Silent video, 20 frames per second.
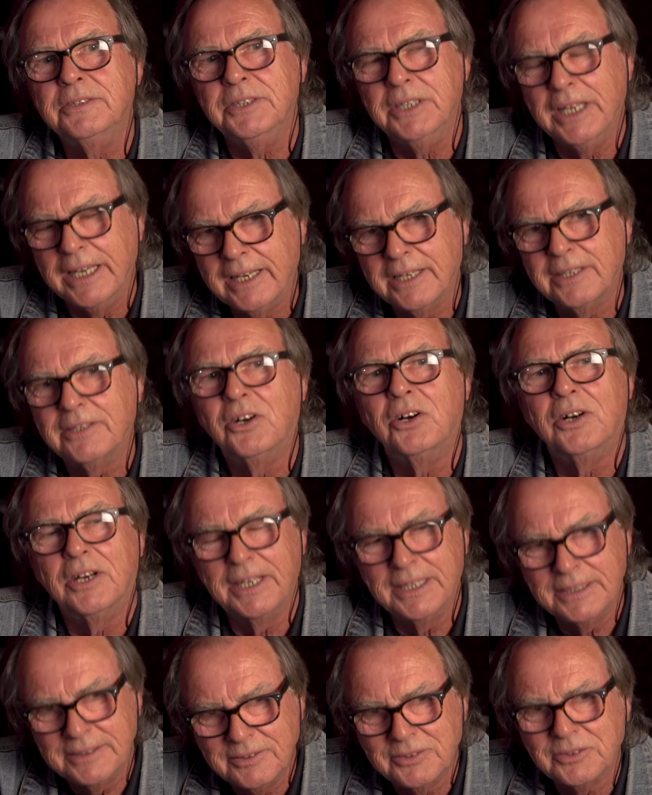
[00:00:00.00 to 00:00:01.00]
yeah,
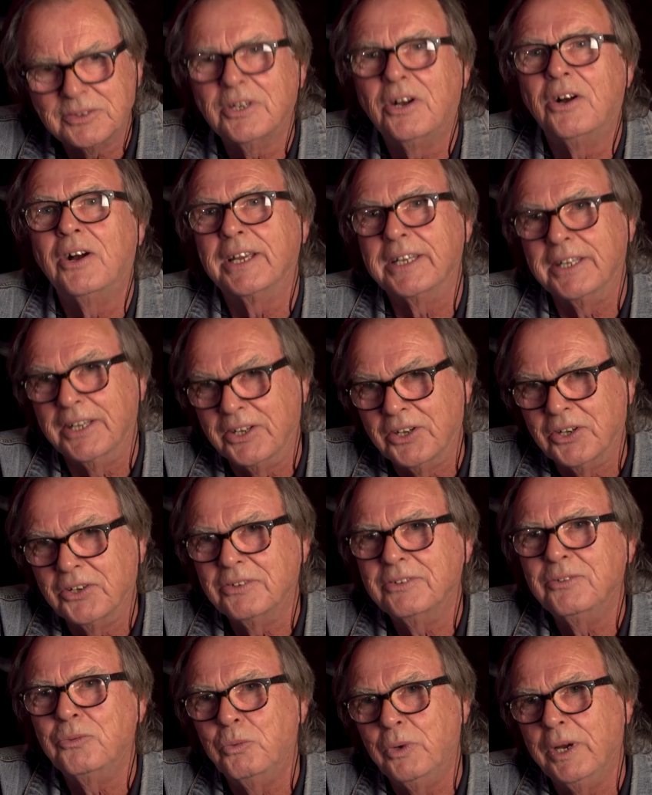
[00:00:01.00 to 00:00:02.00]
I get it.
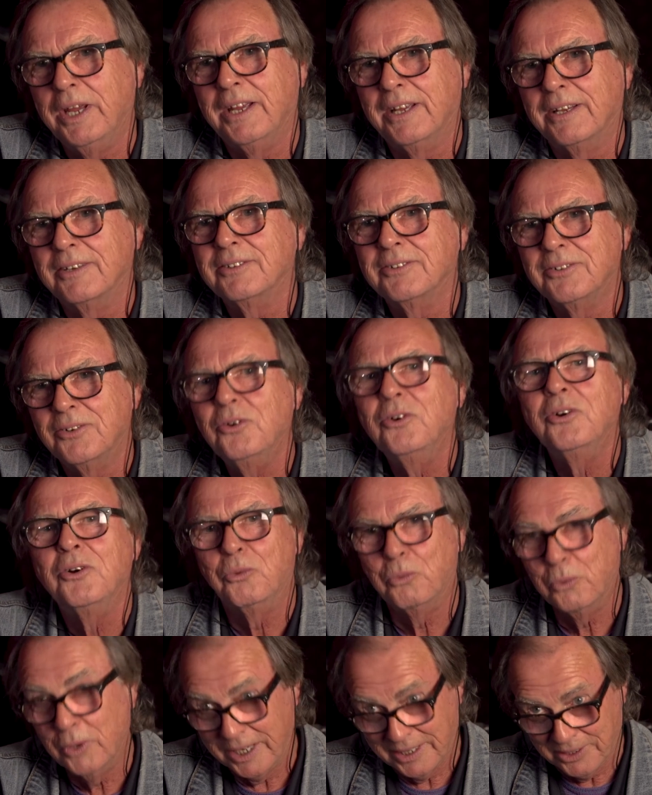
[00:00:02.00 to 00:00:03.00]
We're
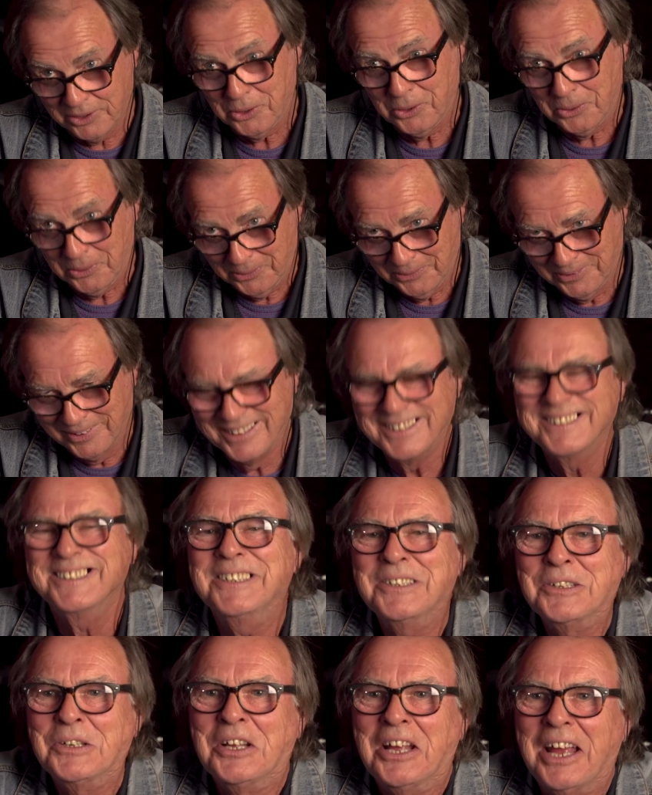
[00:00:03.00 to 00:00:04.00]
gone.
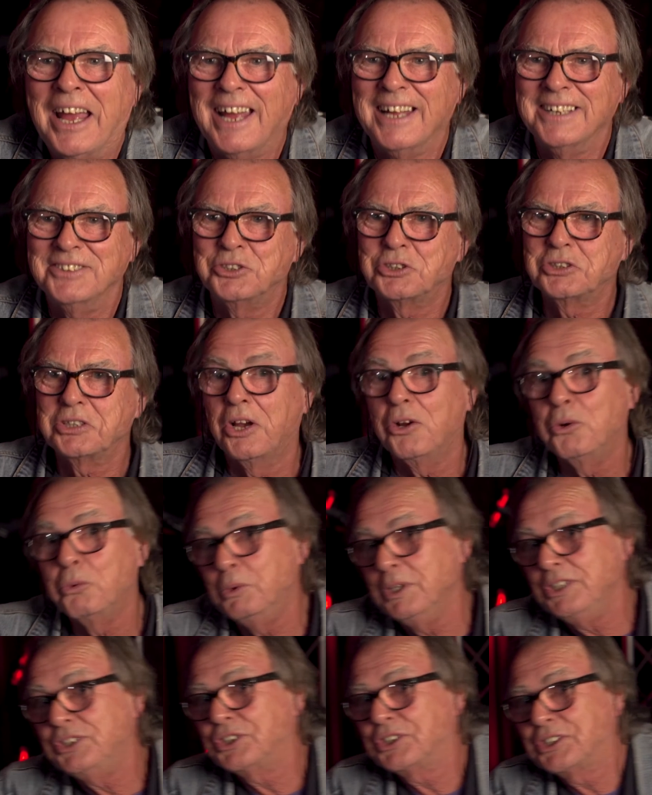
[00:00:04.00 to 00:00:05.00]
And so
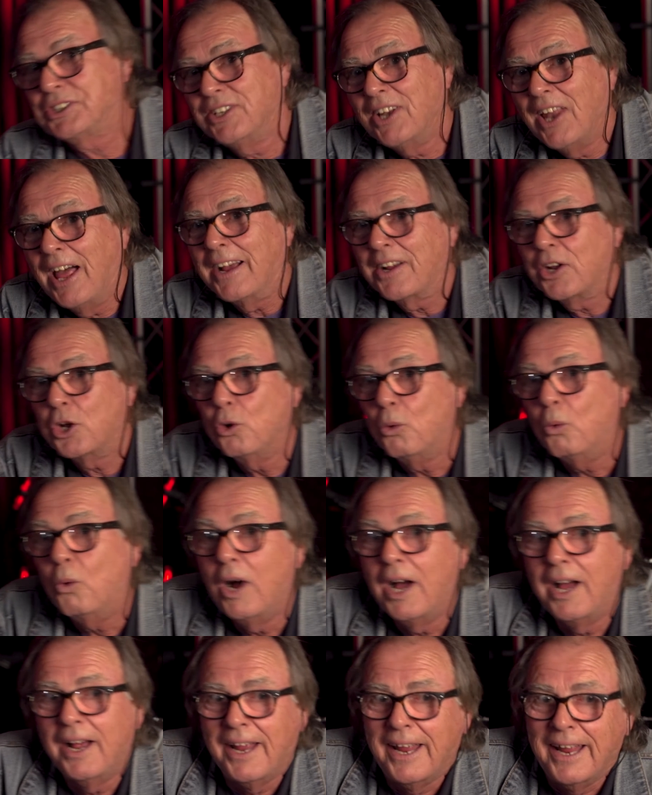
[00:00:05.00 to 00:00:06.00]
we slunk
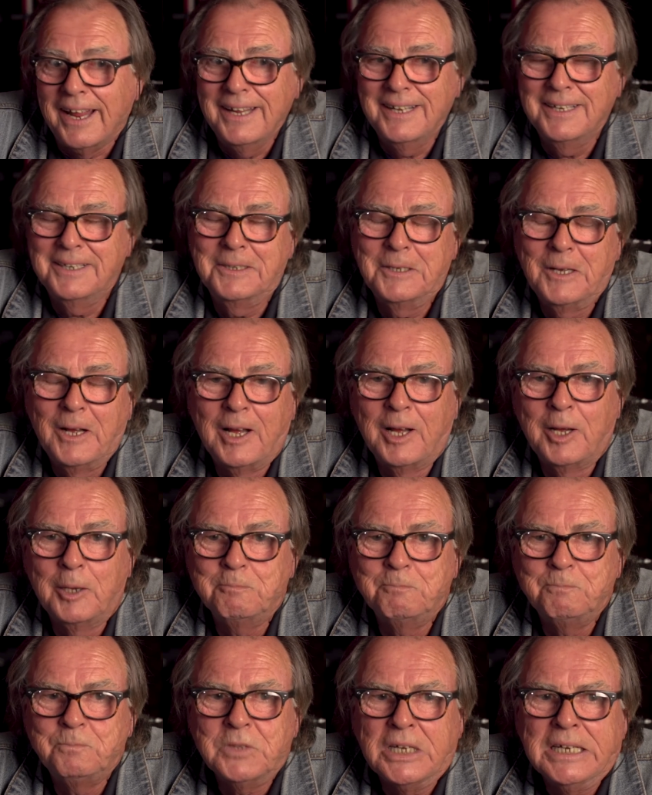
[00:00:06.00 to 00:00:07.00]
away.
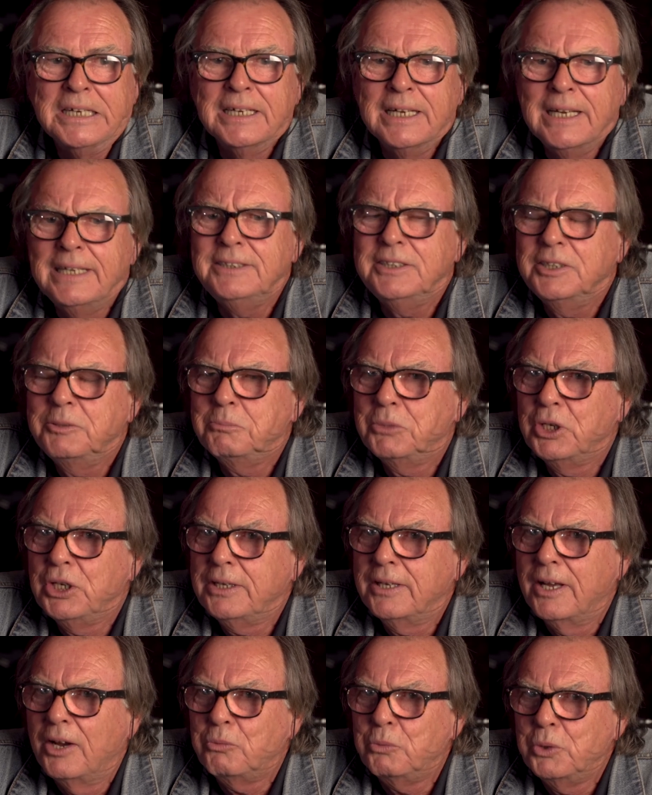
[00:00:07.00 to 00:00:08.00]
It didn't
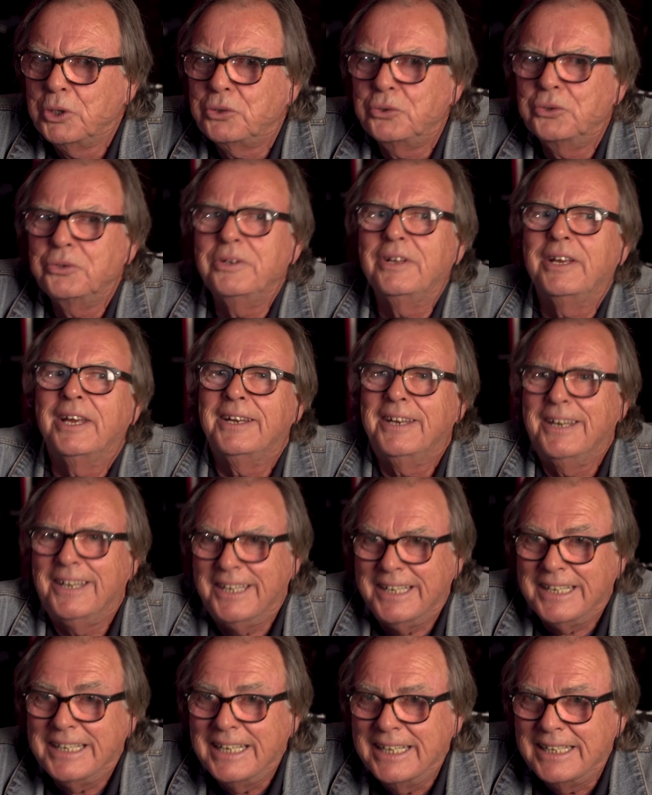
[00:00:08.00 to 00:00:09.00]
mean that we couldn't get
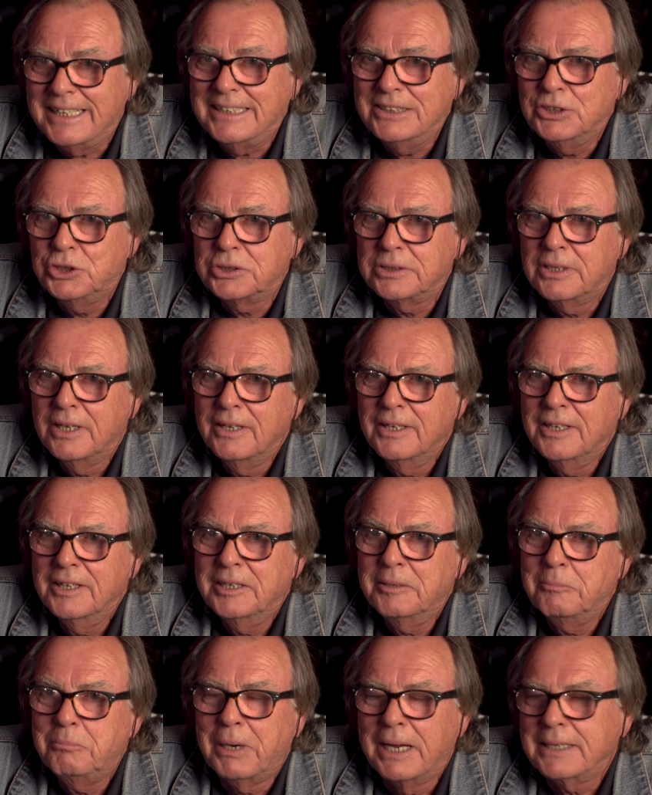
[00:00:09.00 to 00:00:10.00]
any gigs,
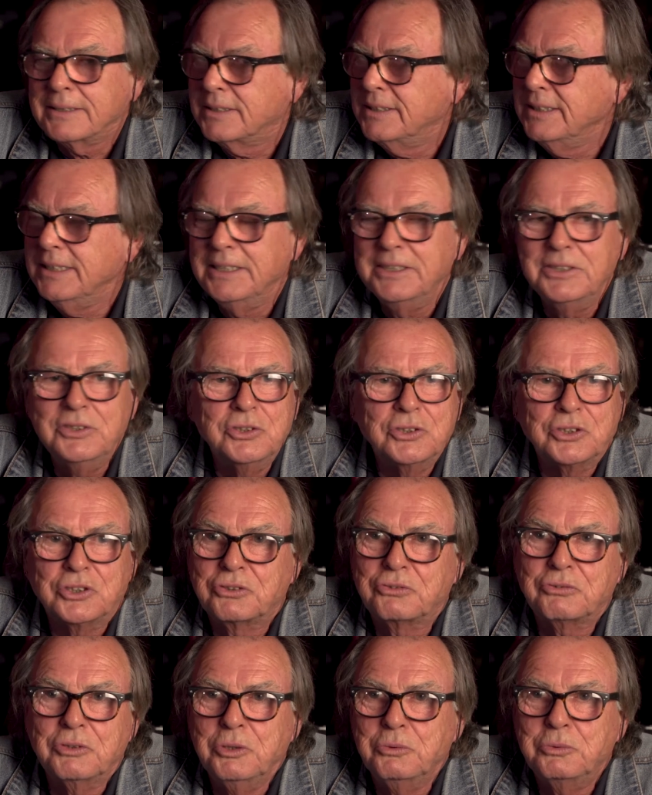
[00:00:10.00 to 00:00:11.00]
but the
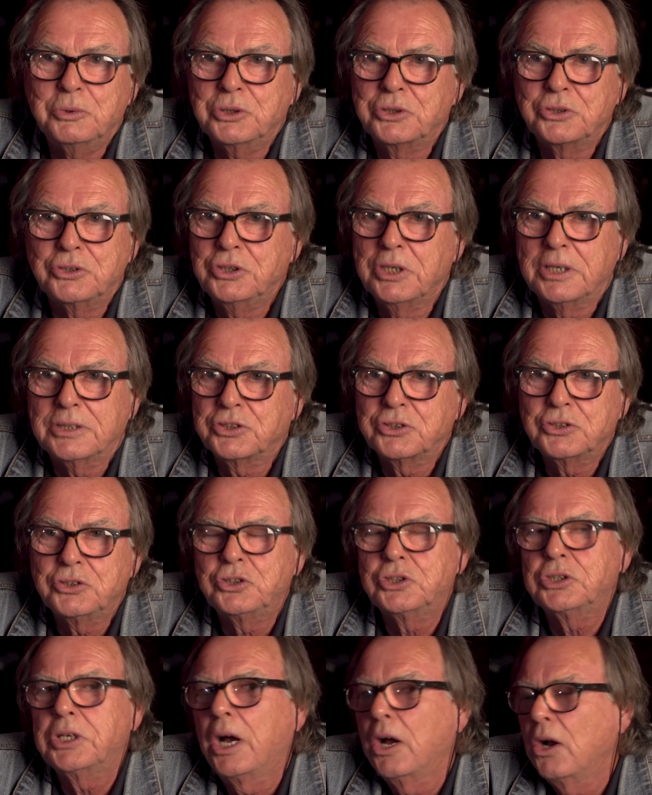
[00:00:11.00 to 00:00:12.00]
industry was just
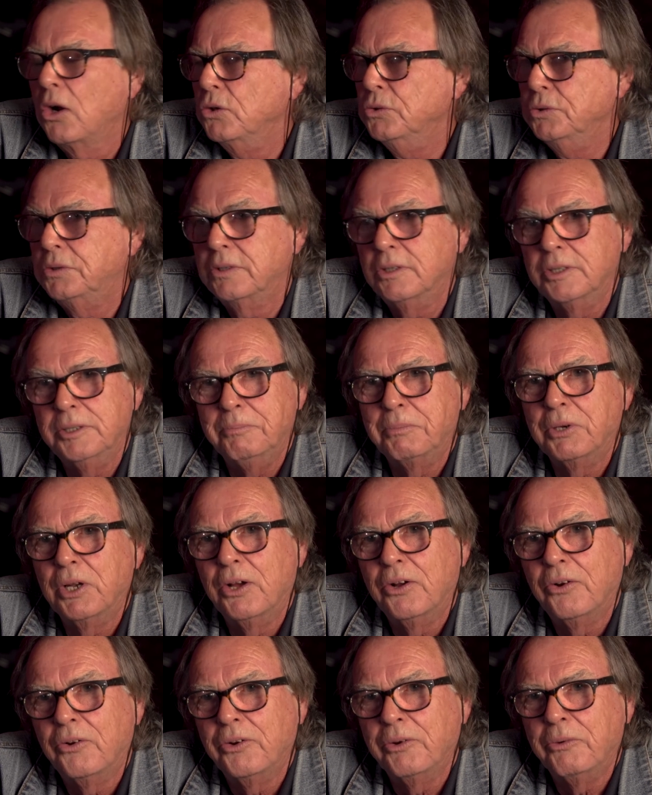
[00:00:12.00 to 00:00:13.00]
totally
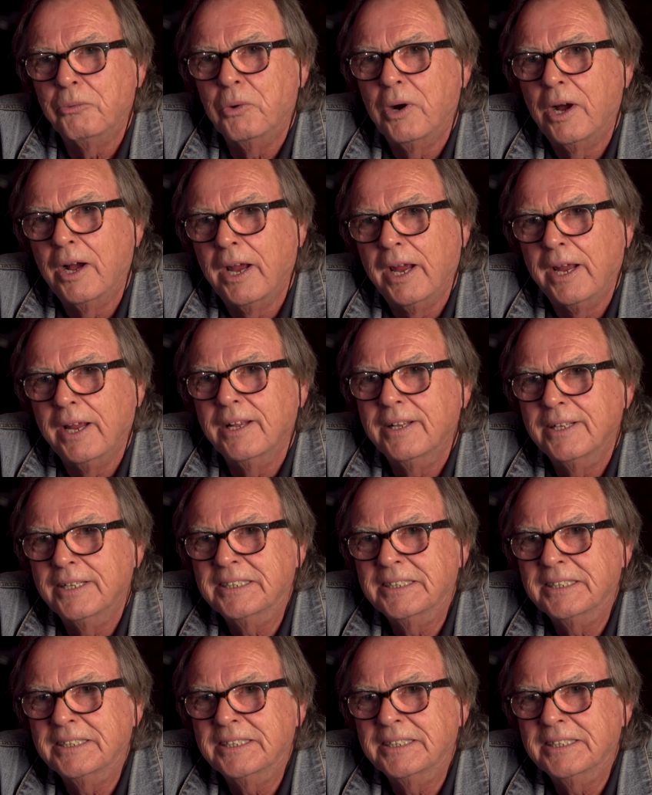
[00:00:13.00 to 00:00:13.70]
blown away